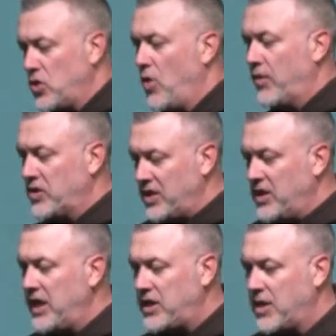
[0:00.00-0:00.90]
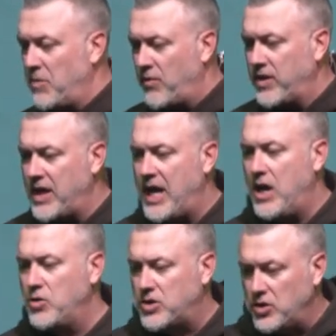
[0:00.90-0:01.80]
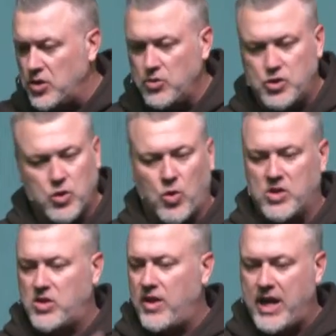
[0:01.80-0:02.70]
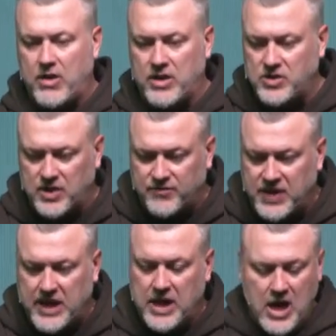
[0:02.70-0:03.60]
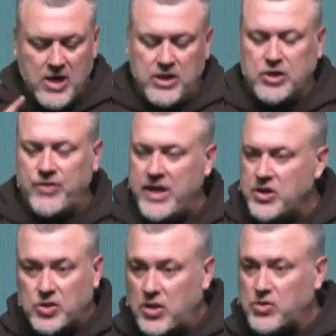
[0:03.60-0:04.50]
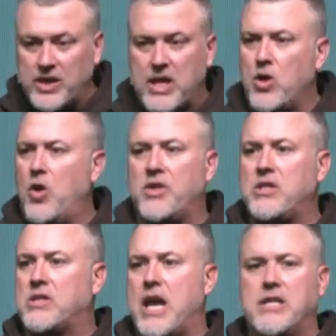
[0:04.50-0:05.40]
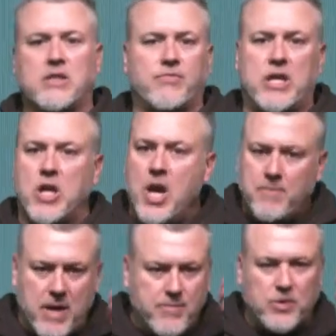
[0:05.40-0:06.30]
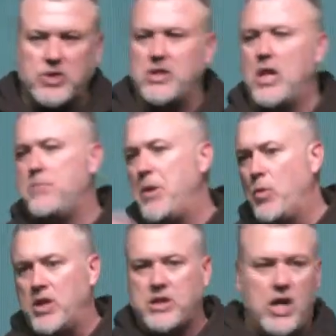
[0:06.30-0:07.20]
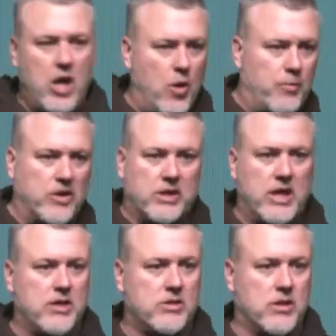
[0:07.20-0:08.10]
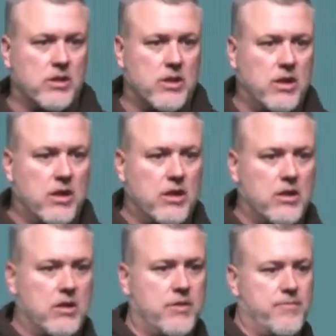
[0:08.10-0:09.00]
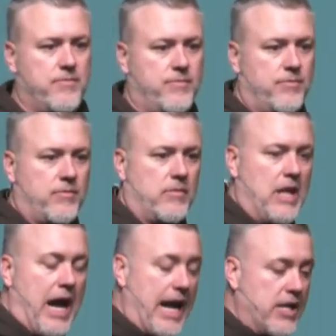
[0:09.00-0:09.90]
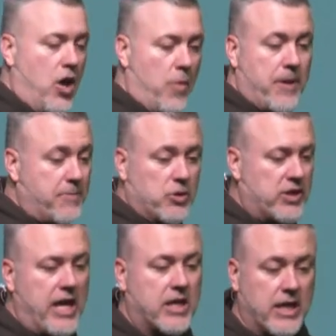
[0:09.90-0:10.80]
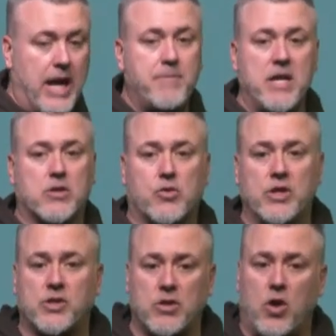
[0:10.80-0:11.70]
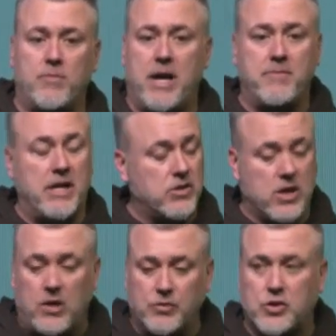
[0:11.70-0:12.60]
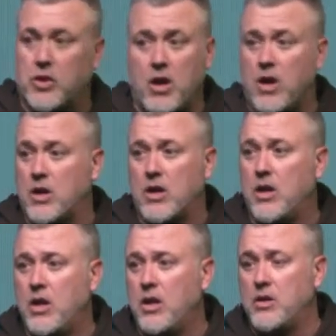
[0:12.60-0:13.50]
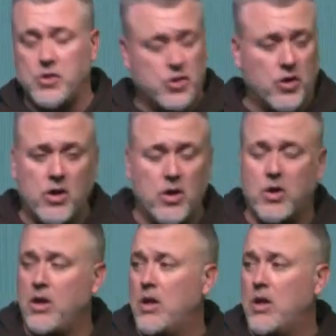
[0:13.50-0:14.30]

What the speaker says: Stover said they'd come over to the house and do chores or errands if needed." This, he starts saying all these kinds of things. People said they'd be willing to help with this. And now I know people say, "Can I be a Christian all by myself?" Sure. Sure.